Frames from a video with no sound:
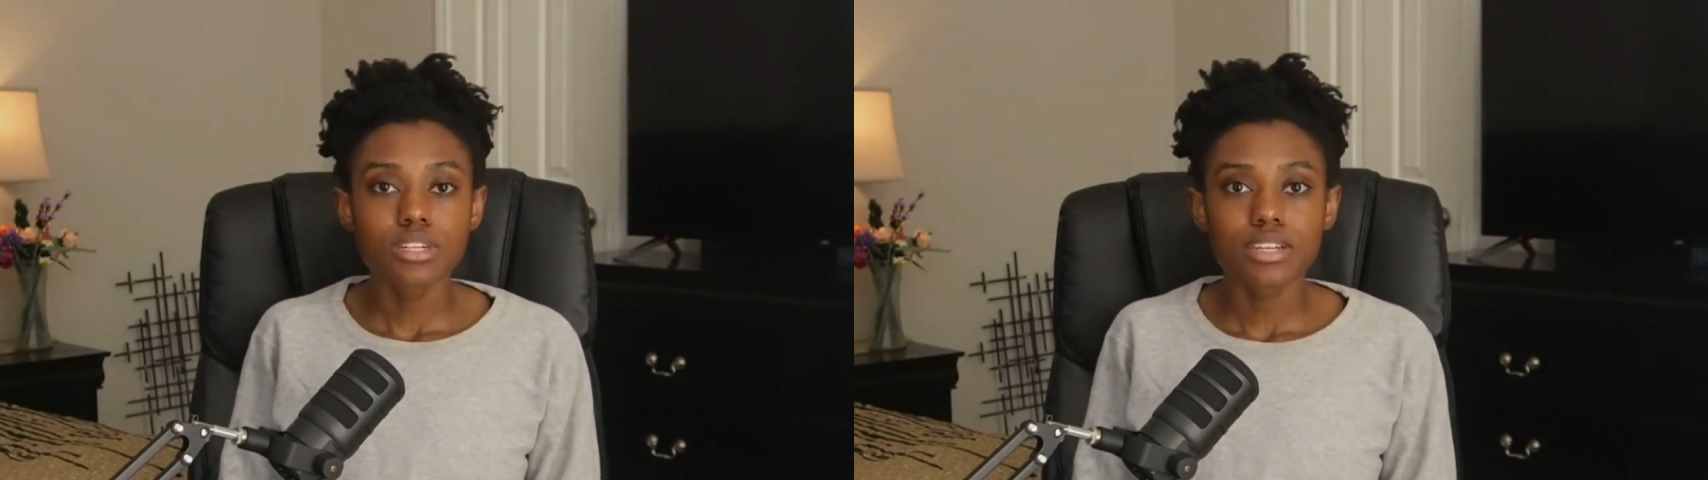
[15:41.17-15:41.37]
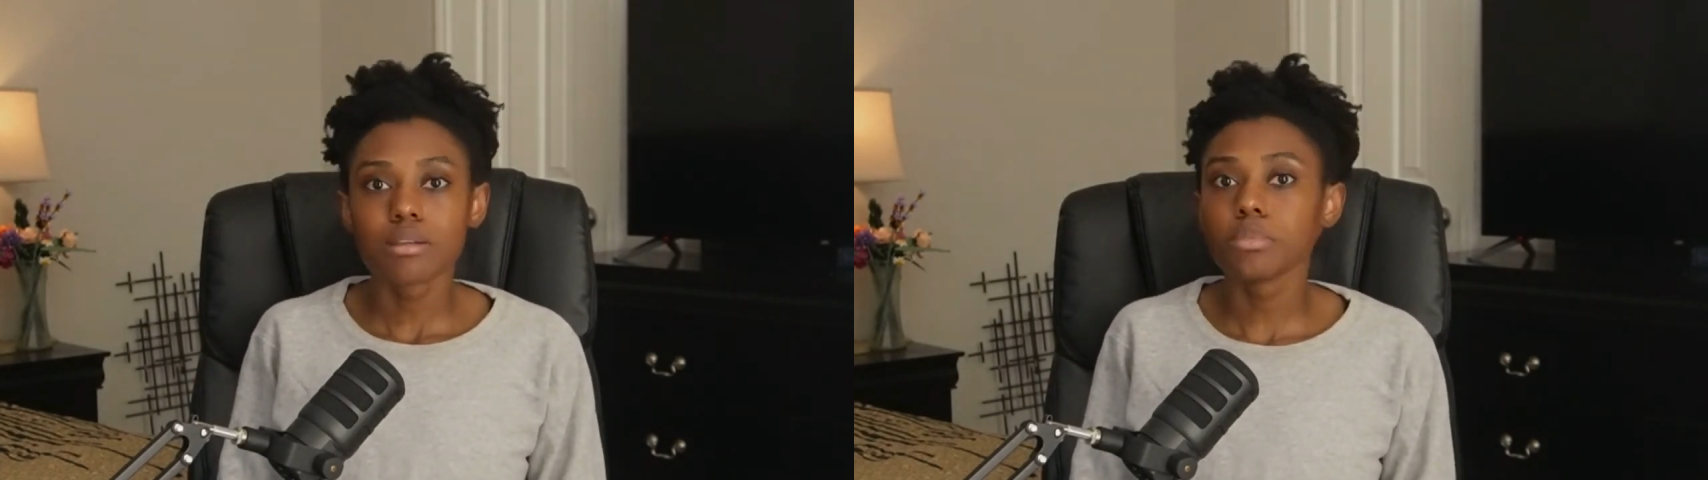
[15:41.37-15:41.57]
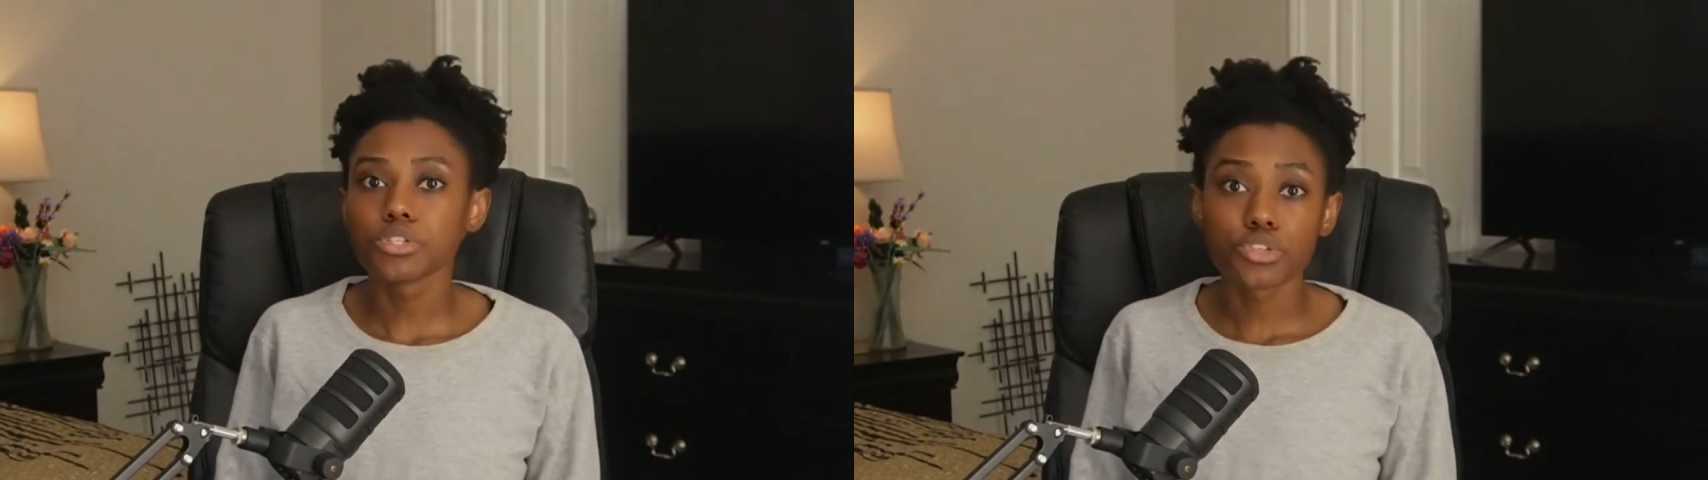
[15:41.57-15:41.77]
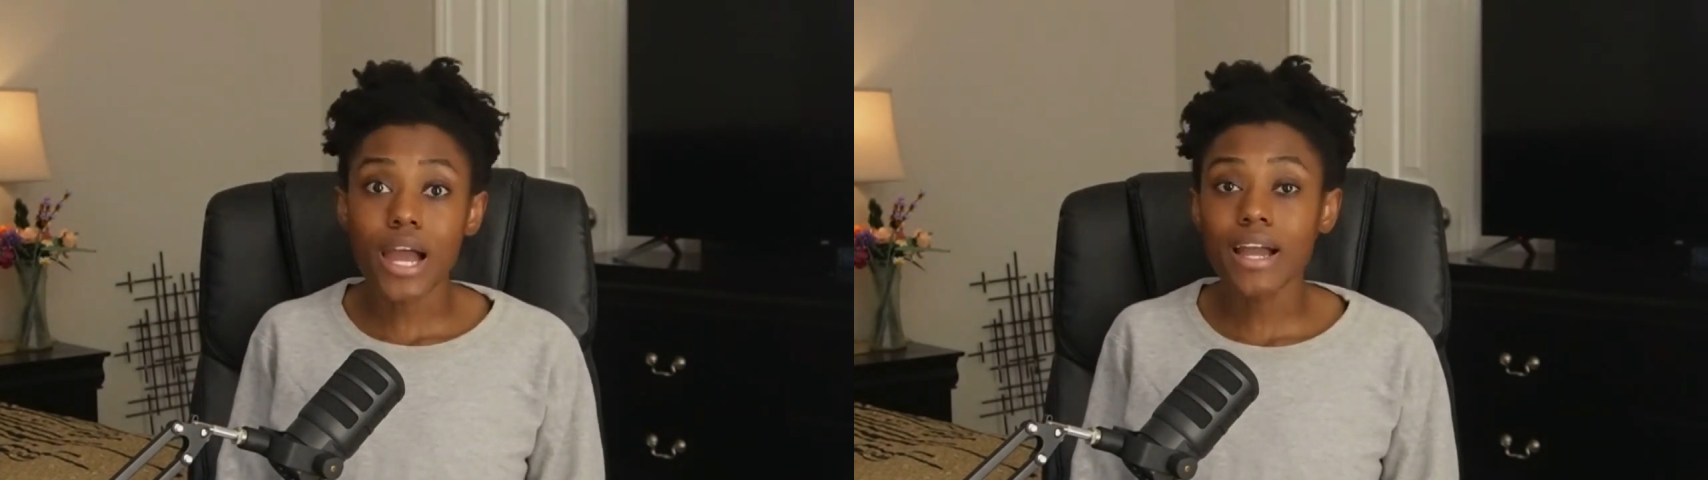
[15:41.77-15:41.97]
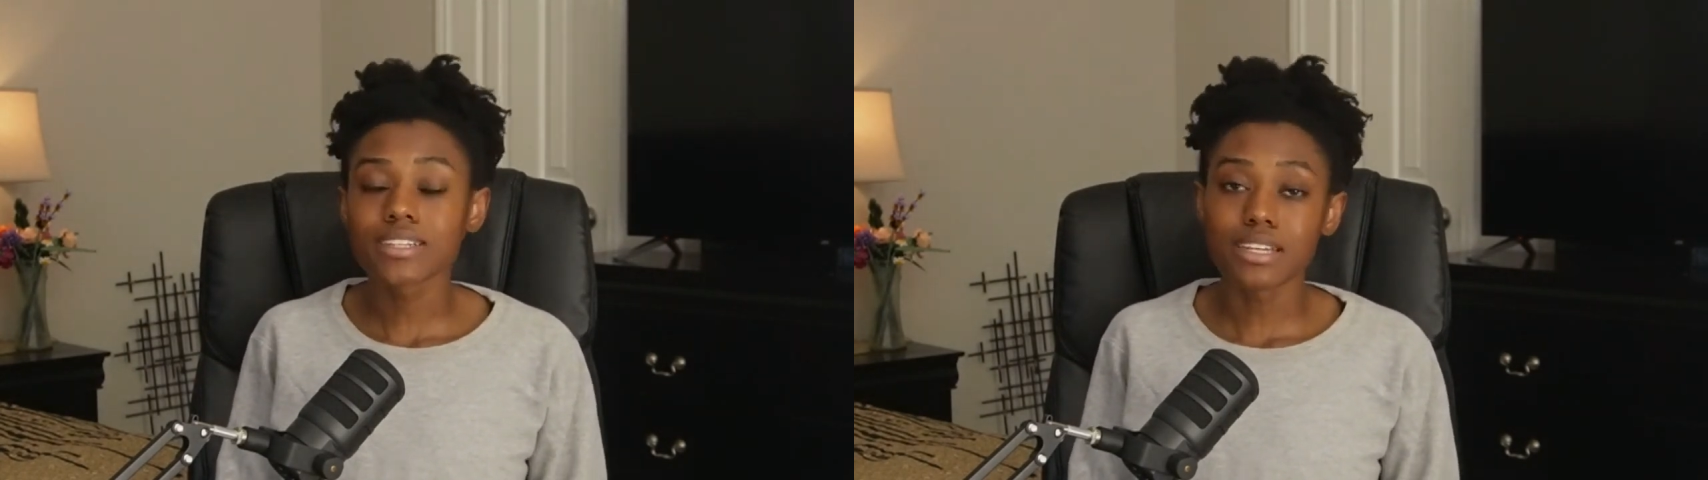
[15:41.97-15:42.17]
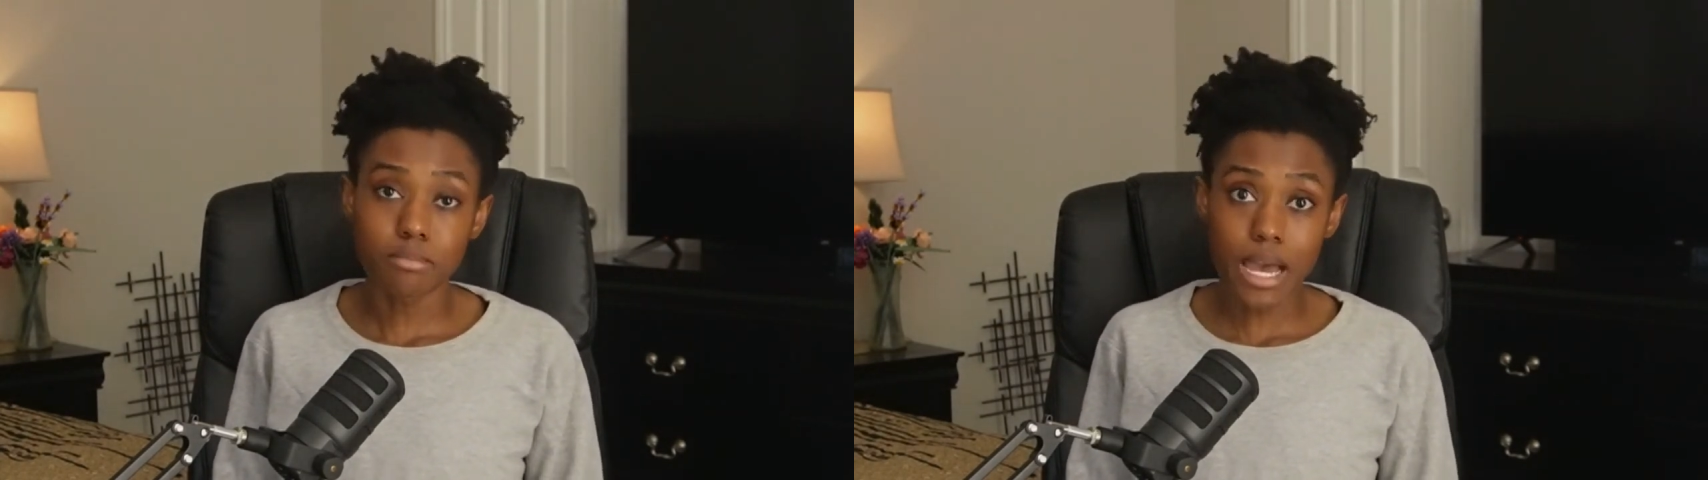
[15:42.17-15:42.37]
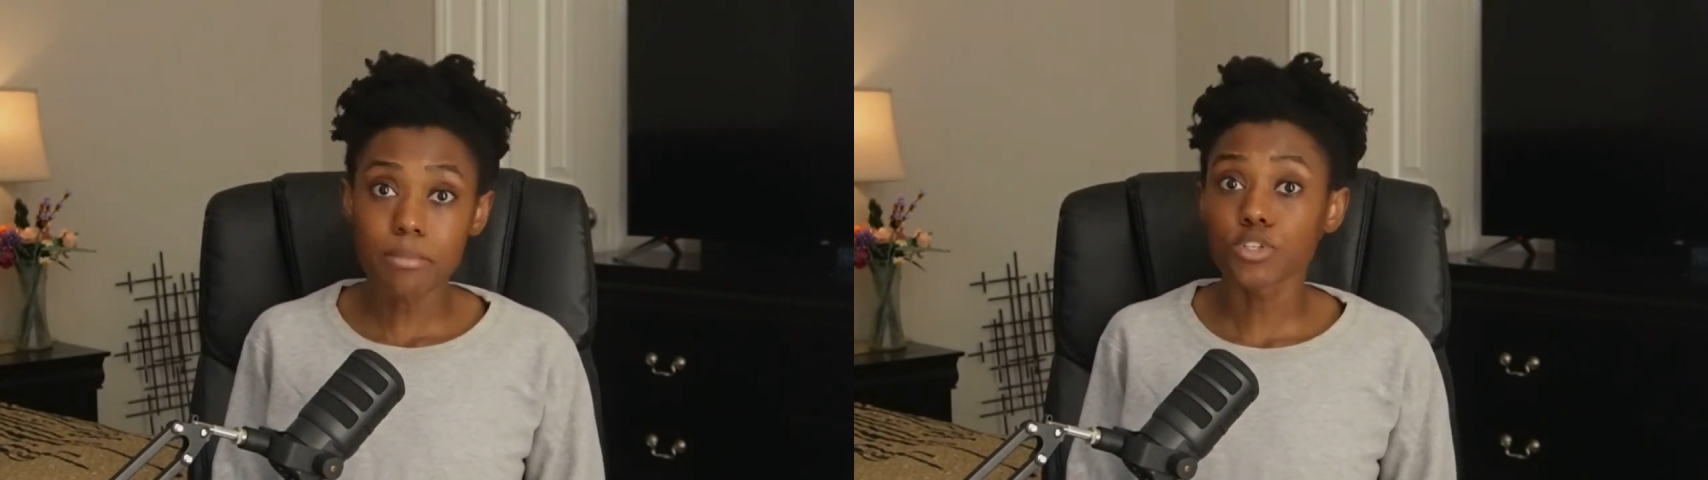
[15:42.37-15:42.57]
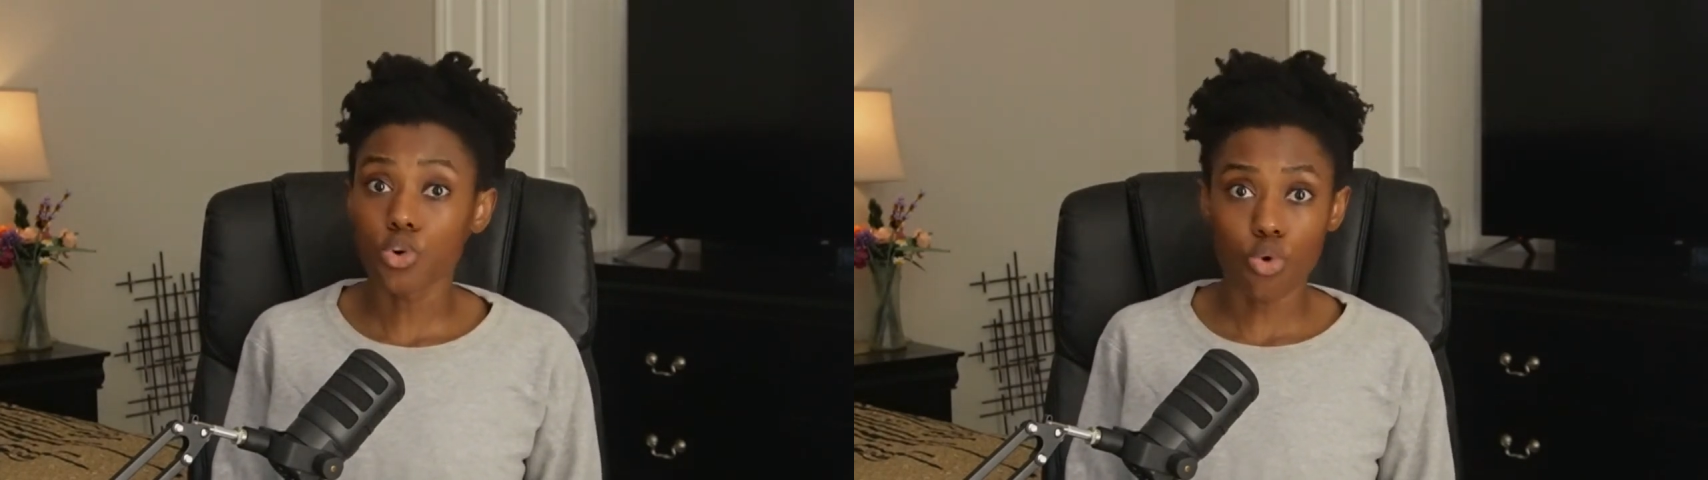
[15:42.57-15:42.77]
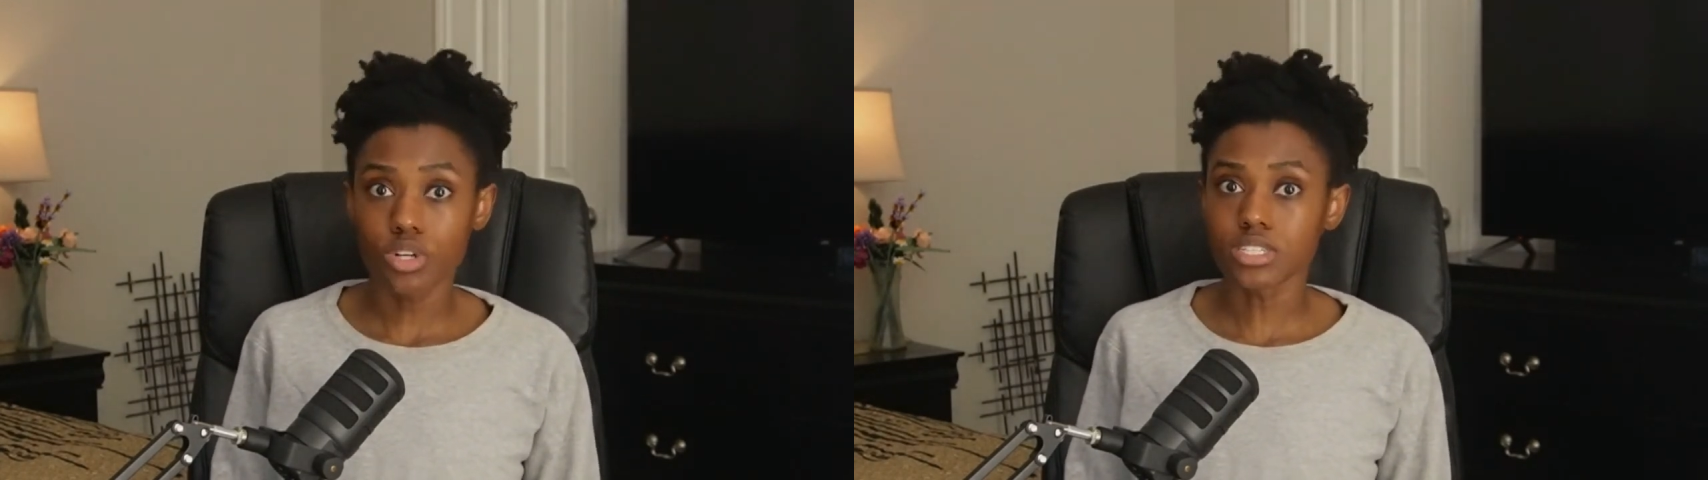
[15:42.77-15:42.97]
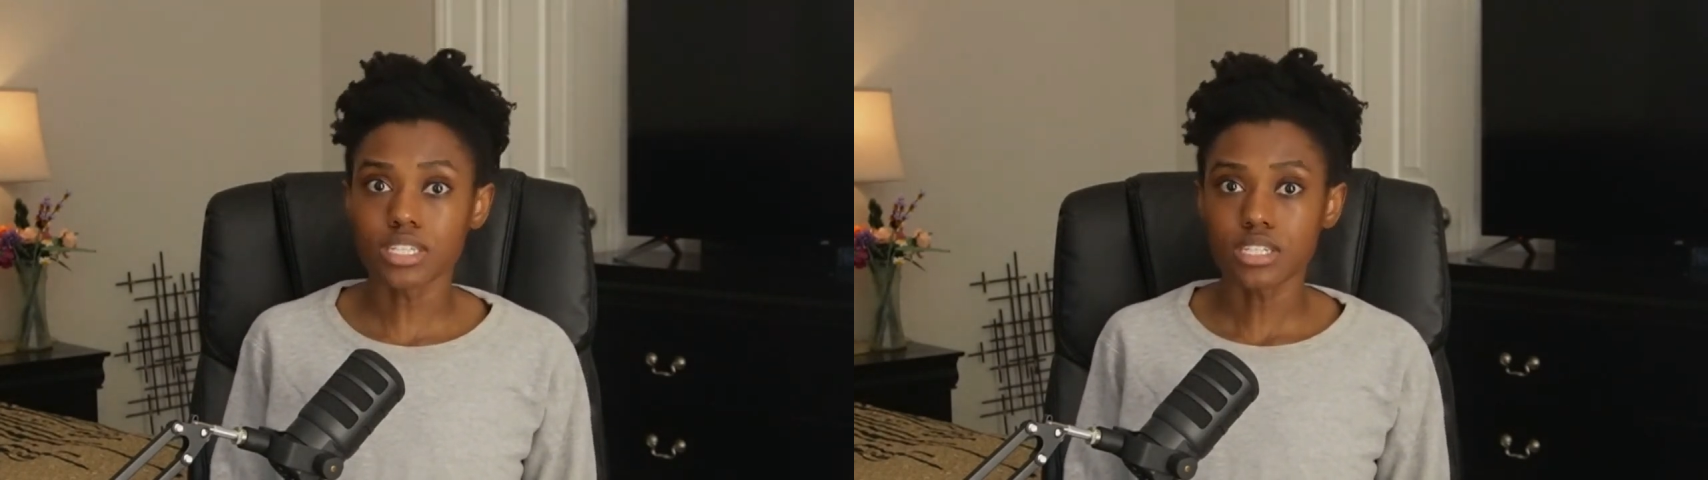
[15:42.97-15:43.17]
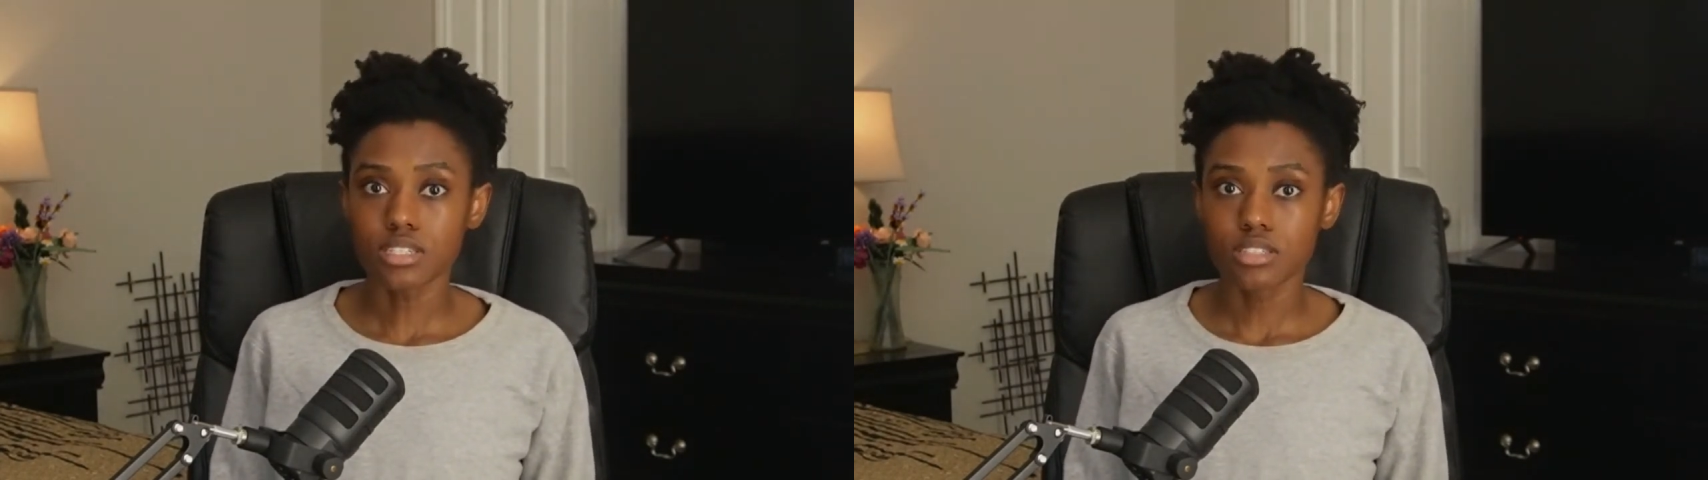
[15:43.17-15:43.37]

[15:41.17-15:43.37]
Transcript: can be tracked and mapped accordingly.